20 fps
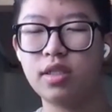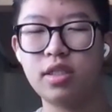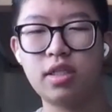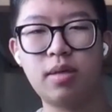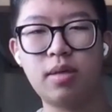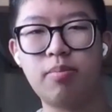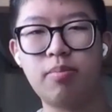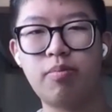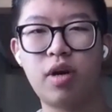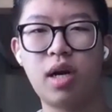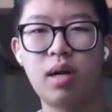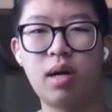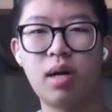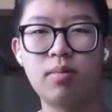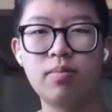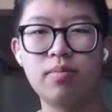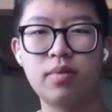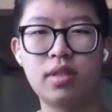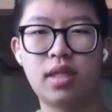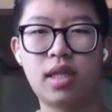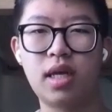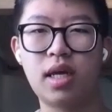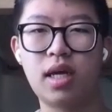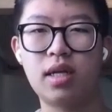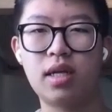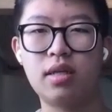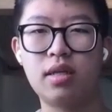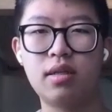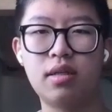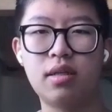some problems
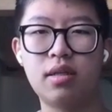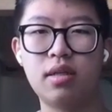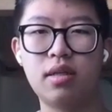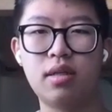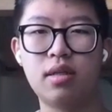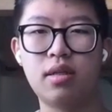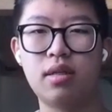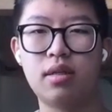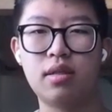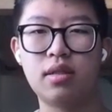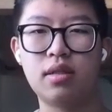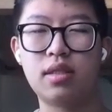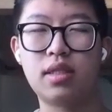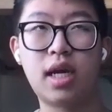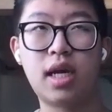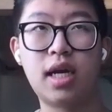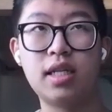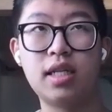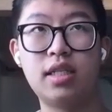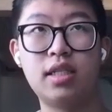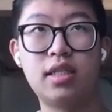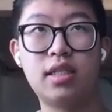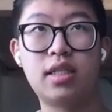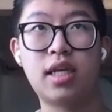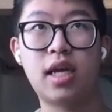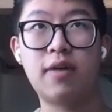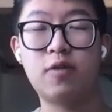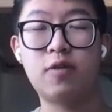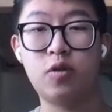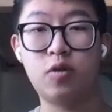that scientists
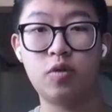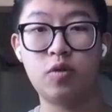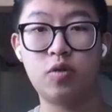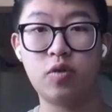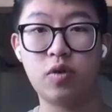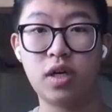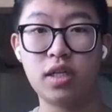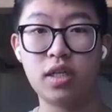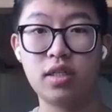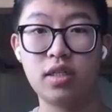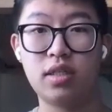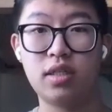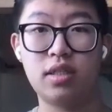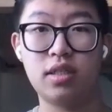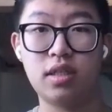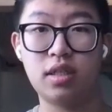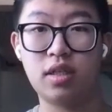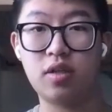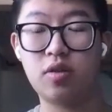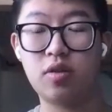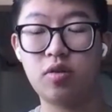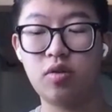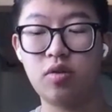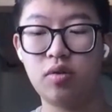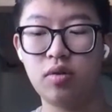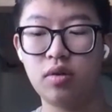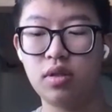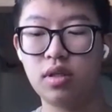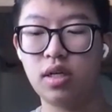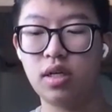have to address
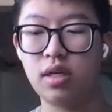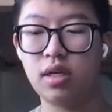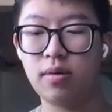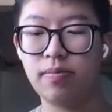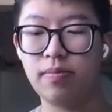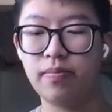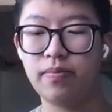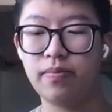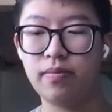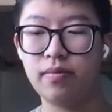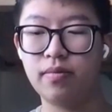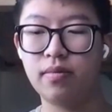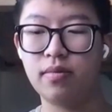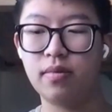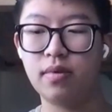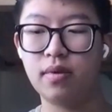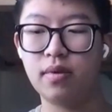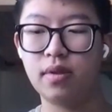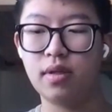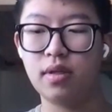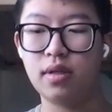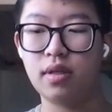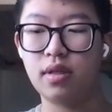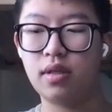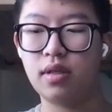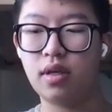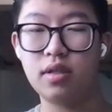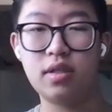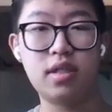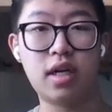include
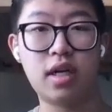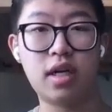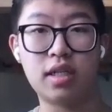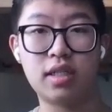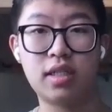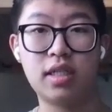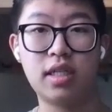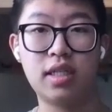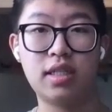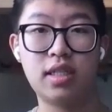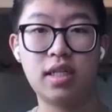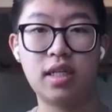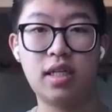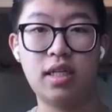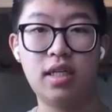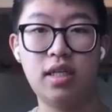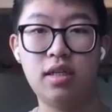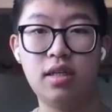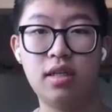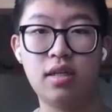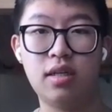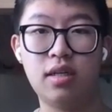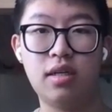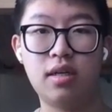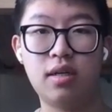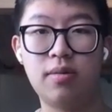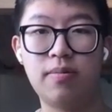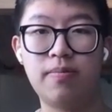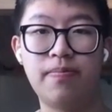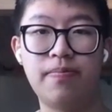their toxicity,
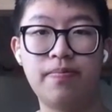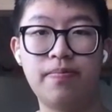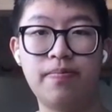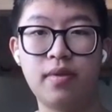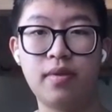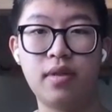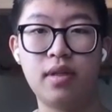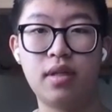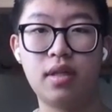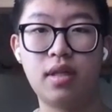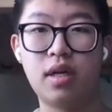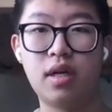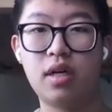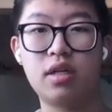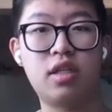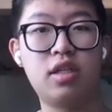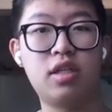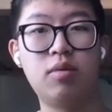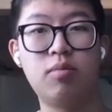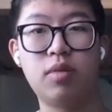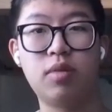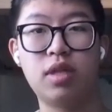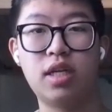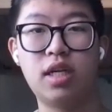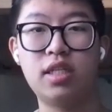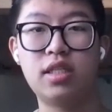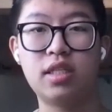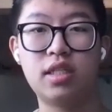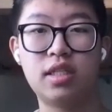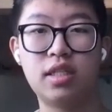their
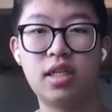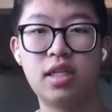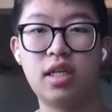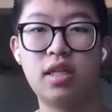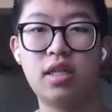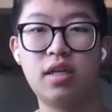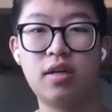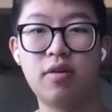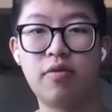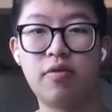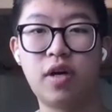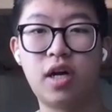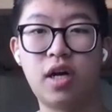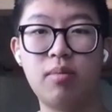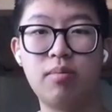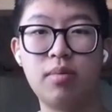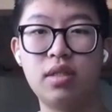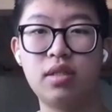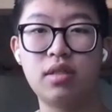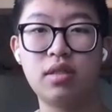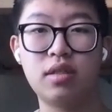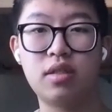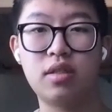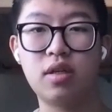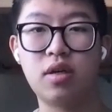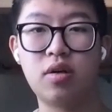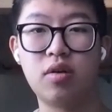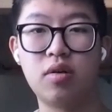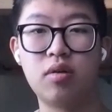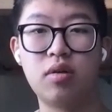accumulation in the environment.
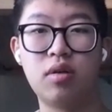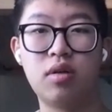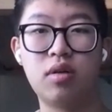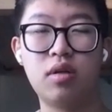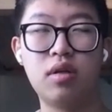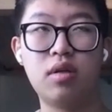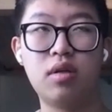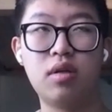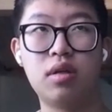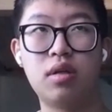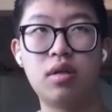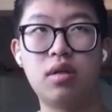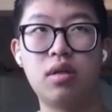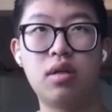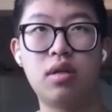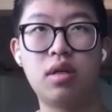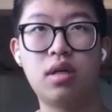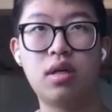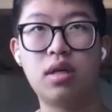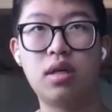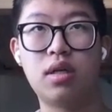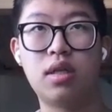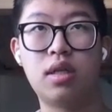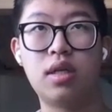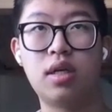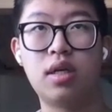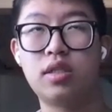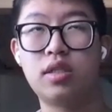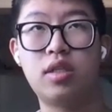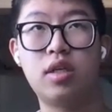So
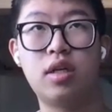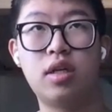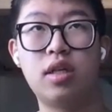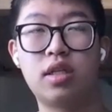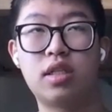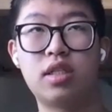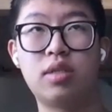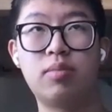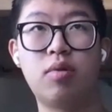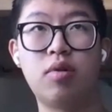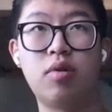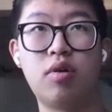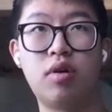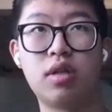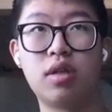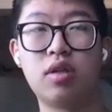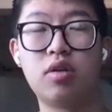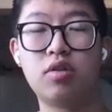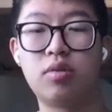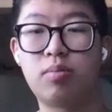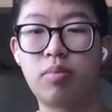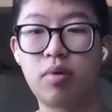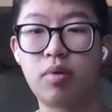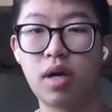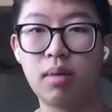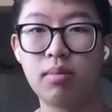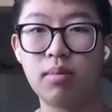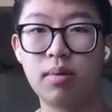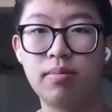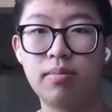they're still exploring those
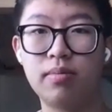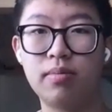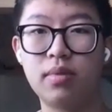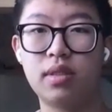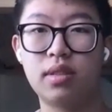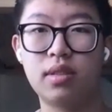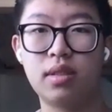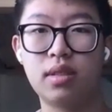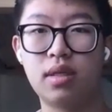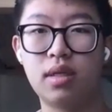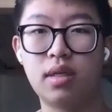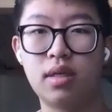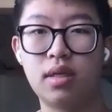problems.